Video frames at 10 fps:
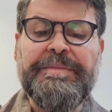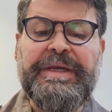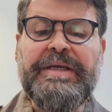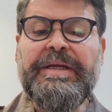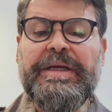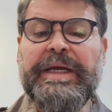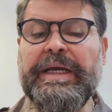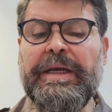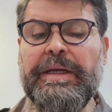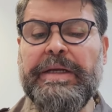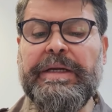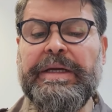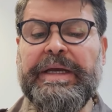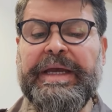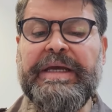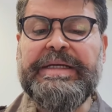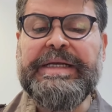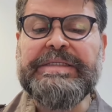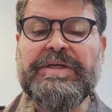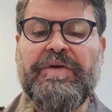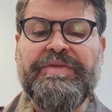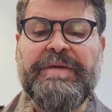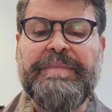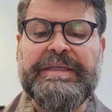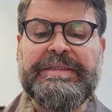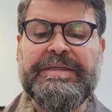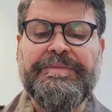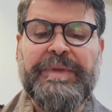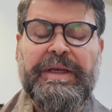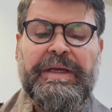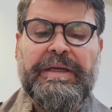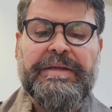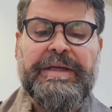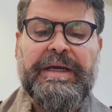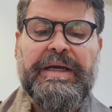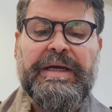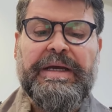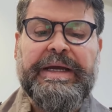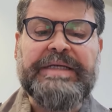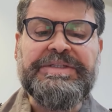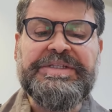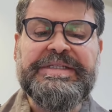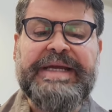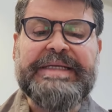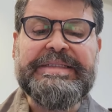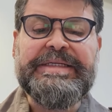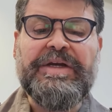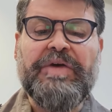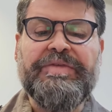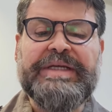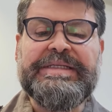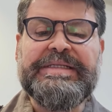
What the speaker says: bearing areas of the body. The understanding of the